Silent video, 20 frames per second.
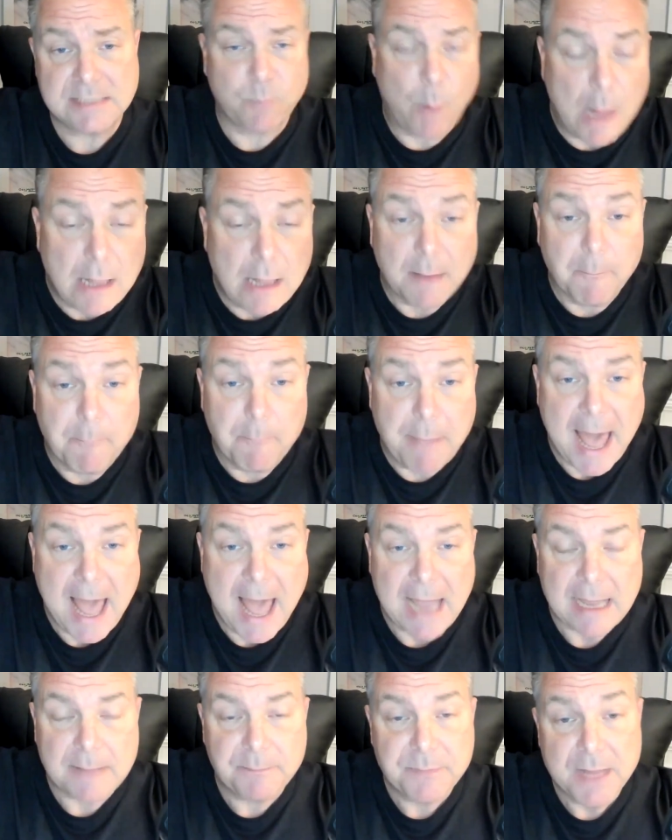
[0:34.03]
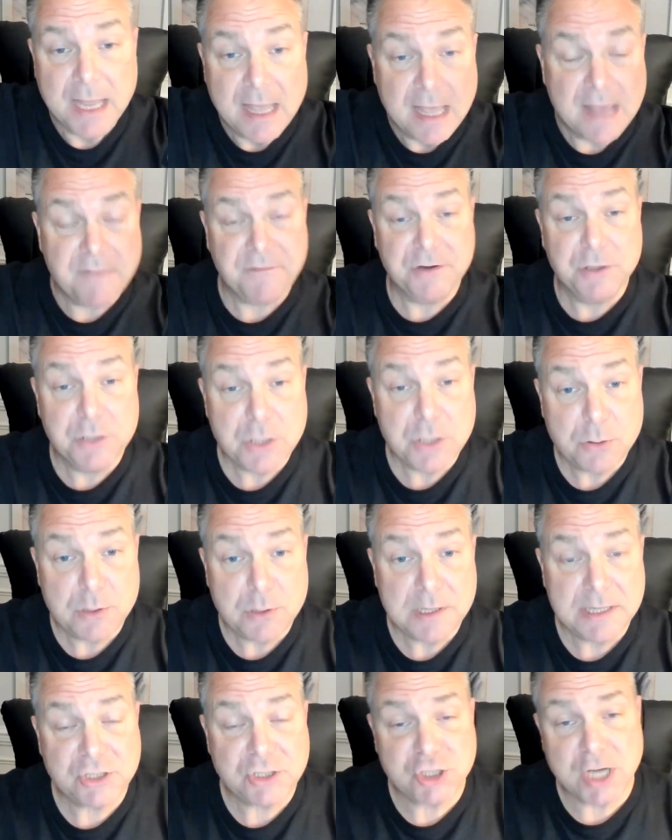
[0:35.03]
Welcome back. If you're new
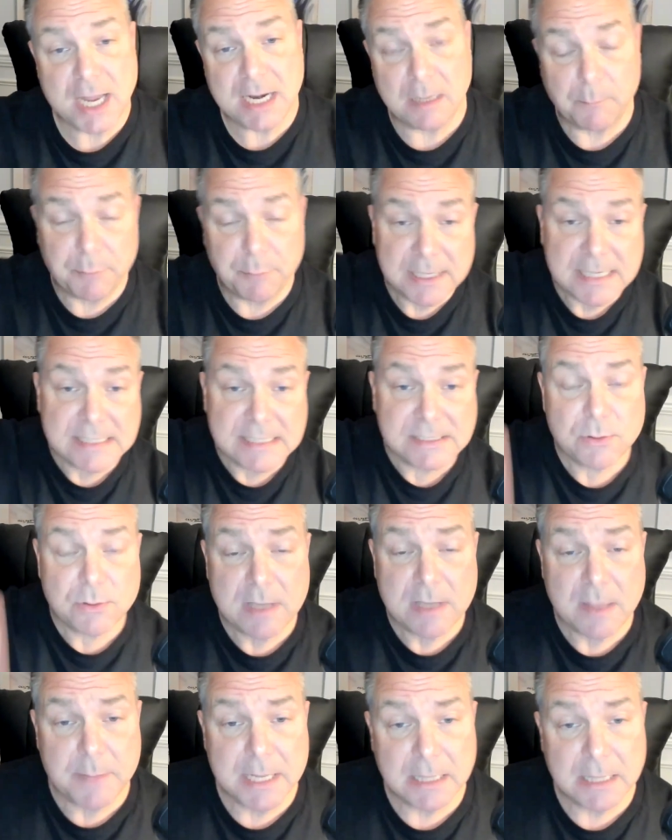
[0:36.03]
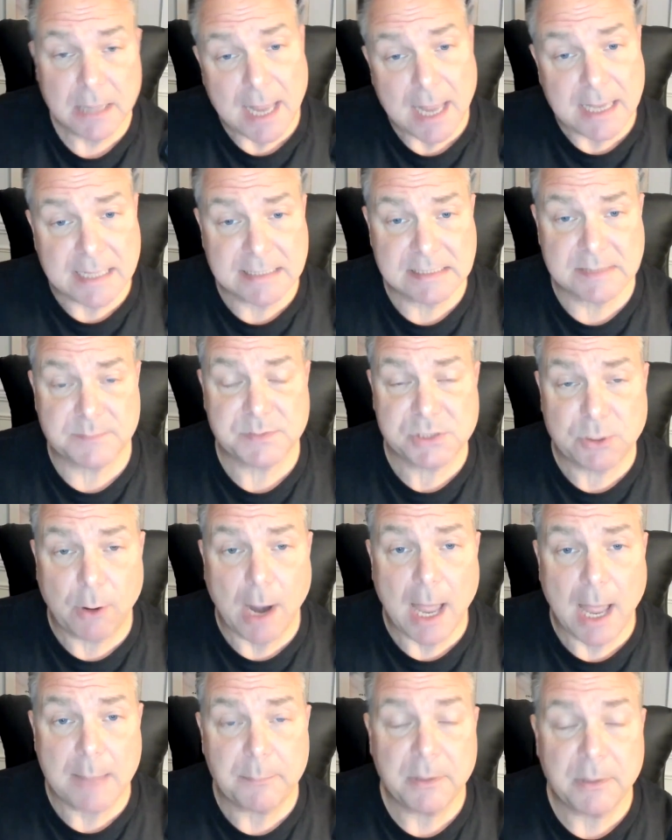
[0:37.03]
to the channel, please do give me a like and
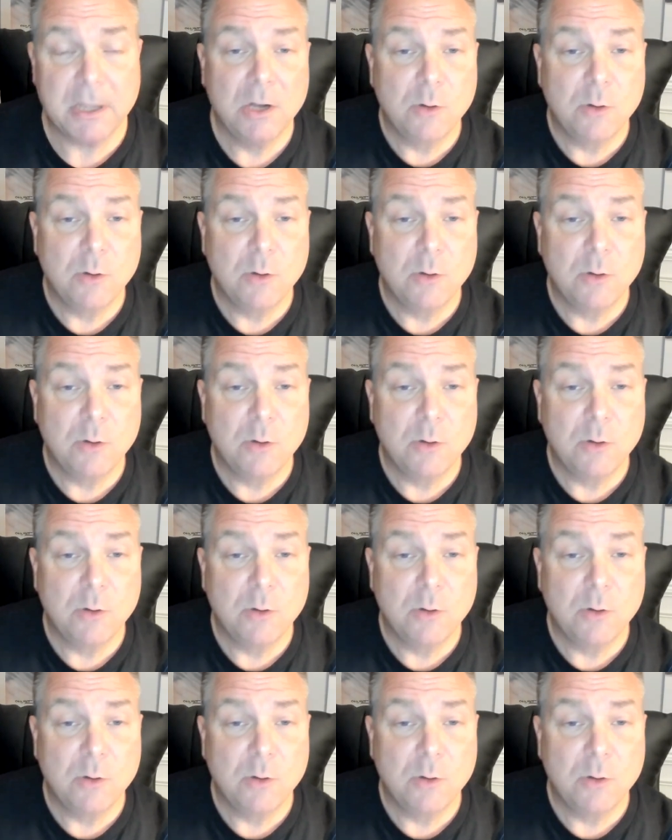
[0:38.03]
subscribe.